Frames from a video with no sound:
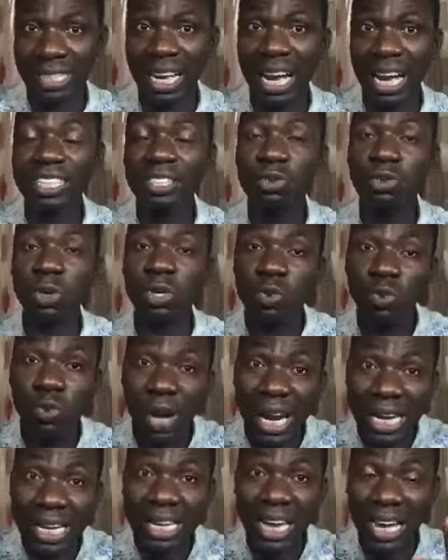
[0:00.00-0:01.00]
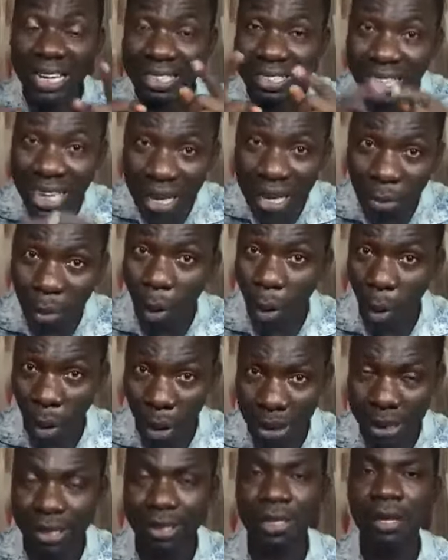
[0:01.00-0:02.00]
And it was when light came
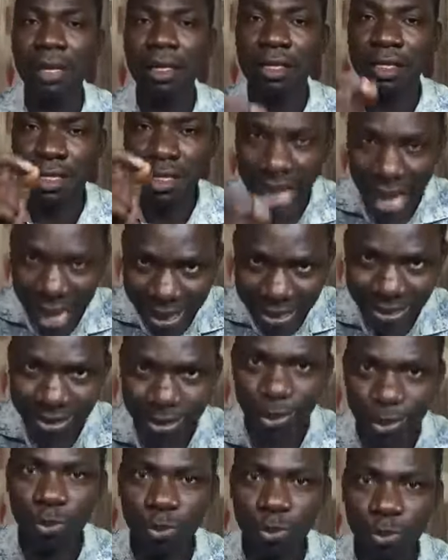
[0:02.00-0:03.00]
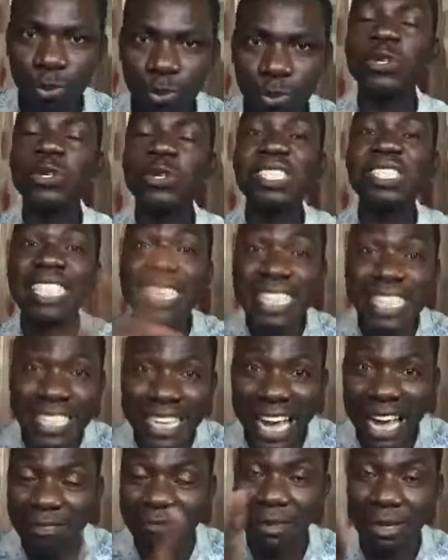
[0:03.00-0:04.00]
on that we could see
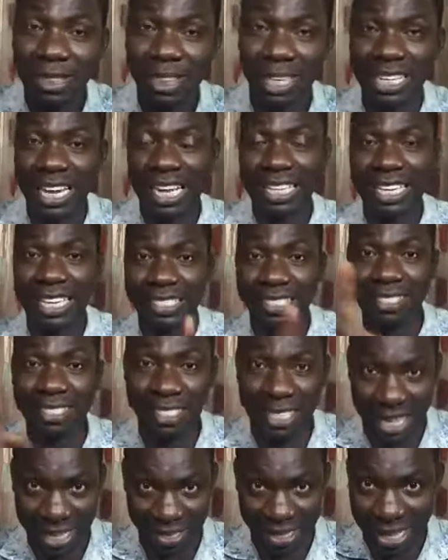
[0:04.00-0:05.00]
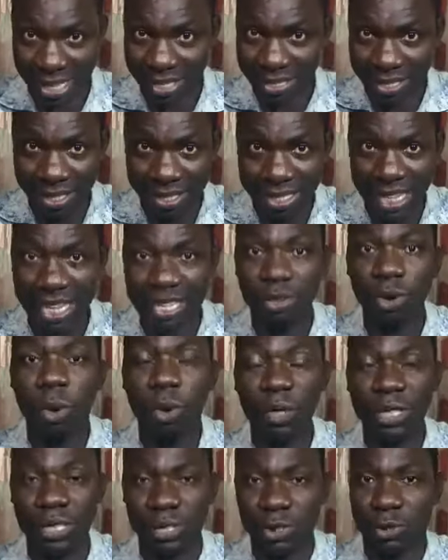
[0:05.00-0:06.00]
everything that existed
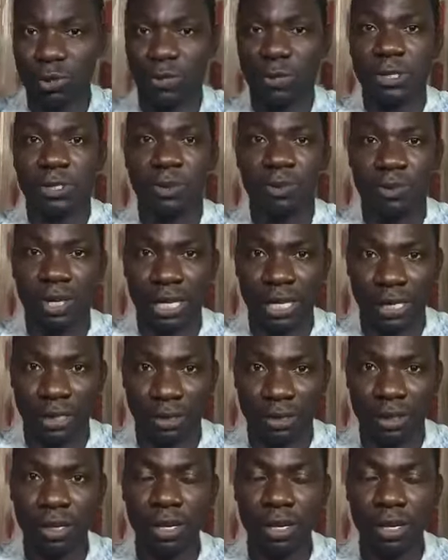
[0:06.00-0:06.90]
on the surface of the earth.